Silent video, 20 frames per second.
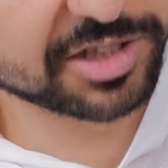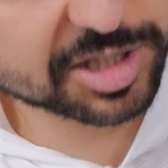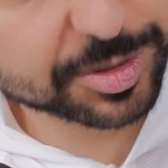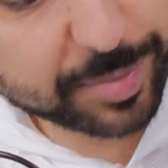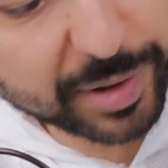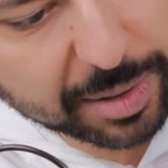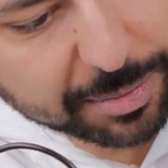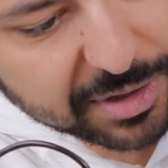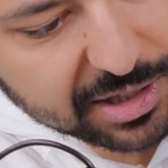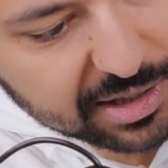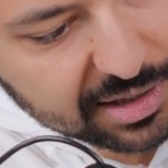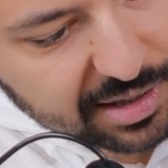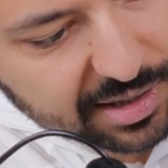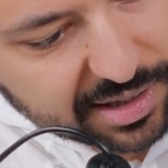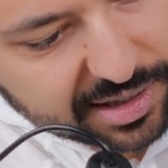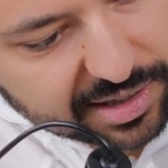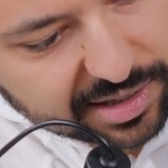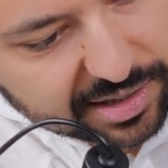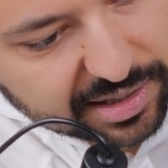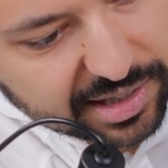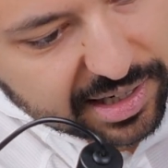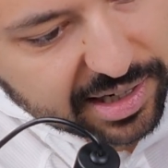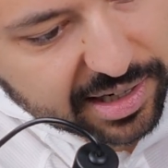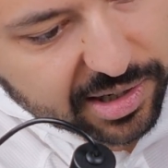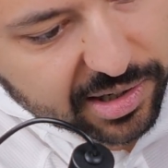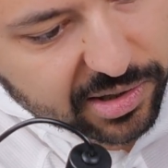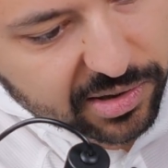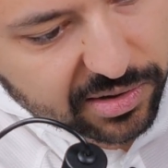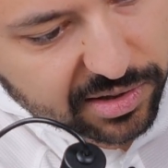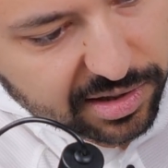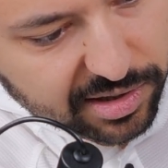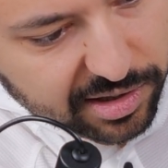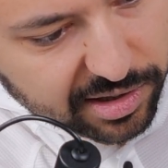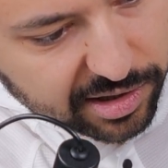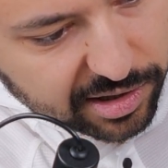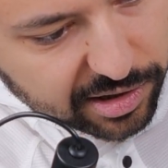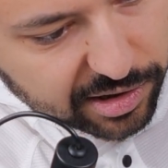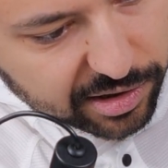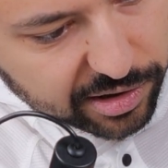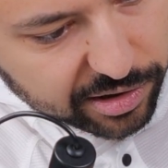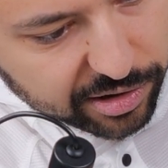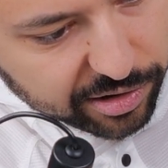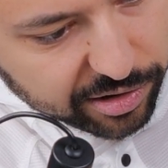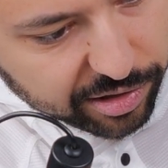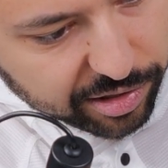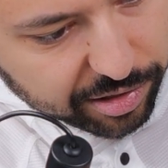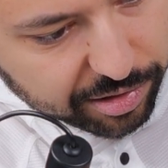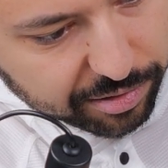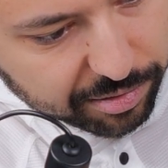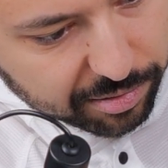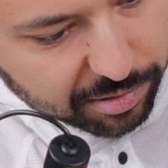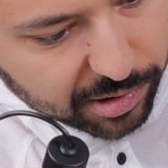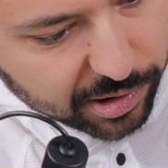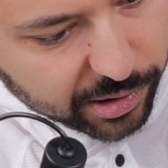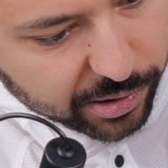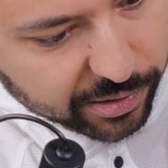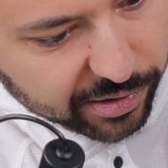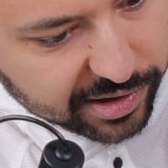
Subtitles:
this puppy. And now throw